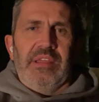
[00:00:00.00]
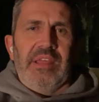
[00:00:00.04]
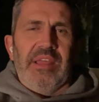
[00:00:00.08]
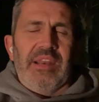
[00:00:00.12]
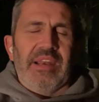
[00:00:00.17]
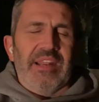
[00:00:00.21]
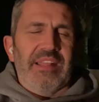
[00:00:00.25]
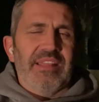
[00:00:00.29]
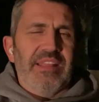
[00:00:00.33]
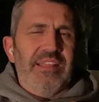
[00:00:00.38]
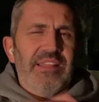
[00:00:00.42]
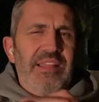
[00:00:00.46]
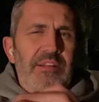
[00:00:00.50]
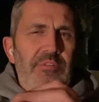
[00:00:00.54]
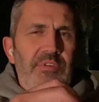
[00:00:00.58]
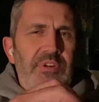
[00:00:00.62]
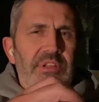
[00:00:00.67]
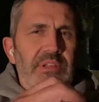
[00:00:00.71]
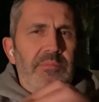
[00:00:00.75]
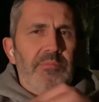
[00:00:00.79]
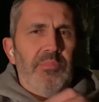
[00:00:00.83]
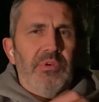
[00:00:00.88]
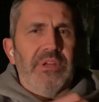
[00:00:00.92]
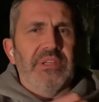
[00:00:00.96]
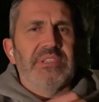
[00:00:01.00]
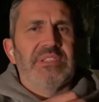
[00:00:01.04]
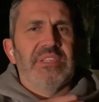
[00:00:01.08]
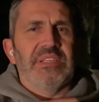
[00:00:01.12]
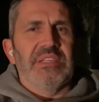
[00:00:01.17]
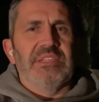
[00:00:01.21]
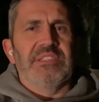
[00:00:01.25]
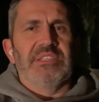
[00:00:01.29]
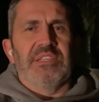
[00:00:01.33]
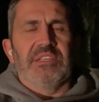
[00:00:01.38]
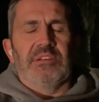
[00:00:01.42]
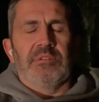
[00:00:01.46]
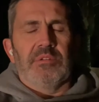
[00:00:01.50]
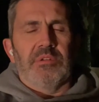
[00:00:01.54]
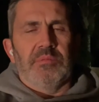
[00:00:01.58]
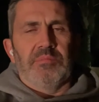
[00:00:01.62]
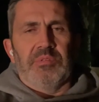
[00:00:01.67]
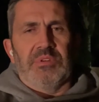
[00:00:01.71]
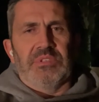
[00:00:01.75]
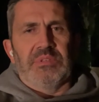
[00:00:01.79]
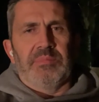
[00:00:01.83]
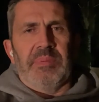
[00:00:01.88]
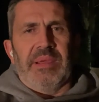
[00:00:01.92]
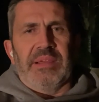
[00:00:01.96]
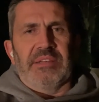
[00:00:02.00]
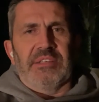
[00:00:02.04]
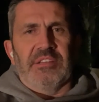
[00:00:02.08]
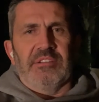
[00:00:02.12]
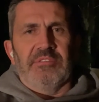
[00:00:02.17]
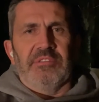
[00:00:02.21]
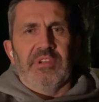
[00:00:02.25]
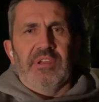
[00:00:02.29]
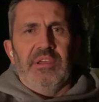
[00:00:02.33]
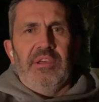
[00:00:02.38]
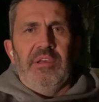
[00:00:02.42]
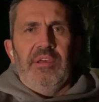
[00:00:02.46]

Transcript: And I think that really brings things into perspective,